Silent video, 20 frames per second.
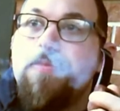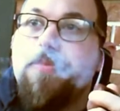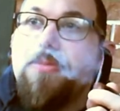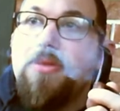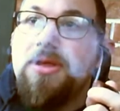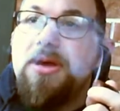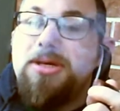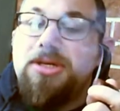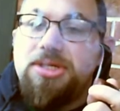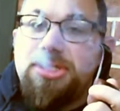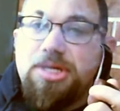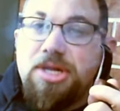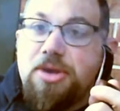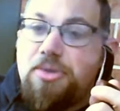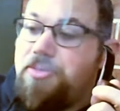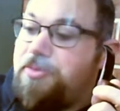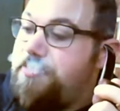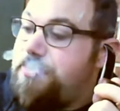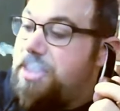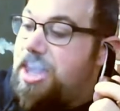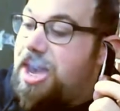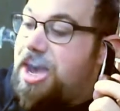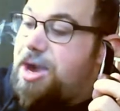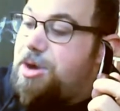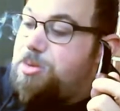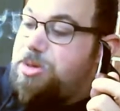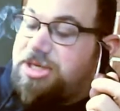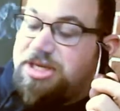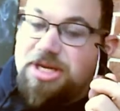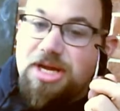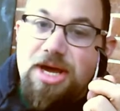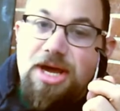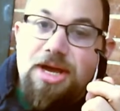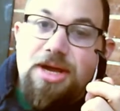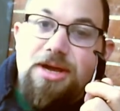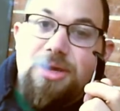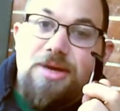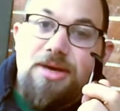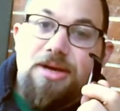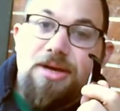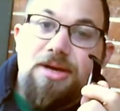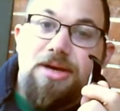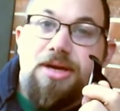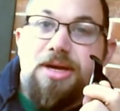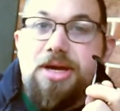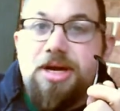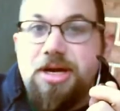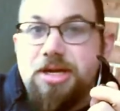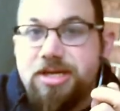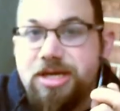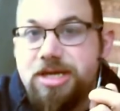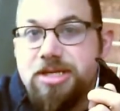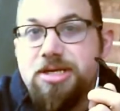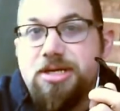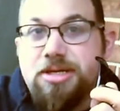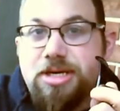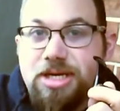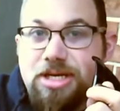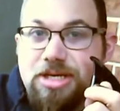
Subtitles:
So I would say click the link